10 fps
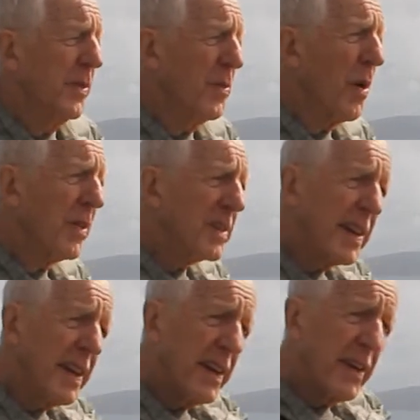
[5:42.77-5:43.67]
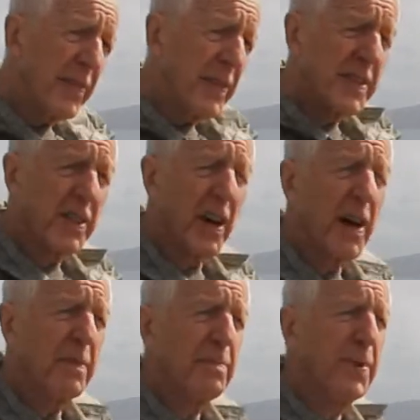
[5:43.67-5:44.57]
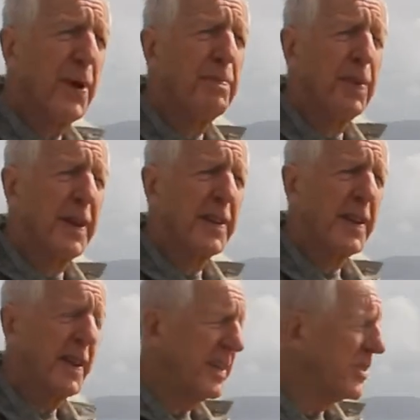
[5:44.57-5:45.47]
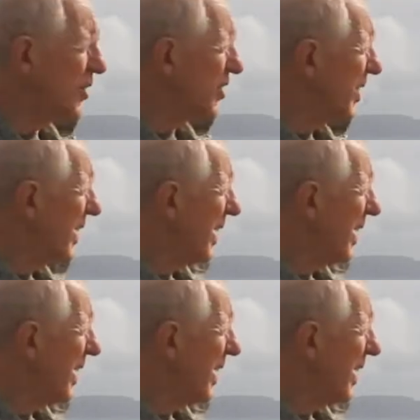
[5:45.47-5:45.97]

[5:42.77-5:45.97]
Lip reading: The rocks here have a slight purply tinge,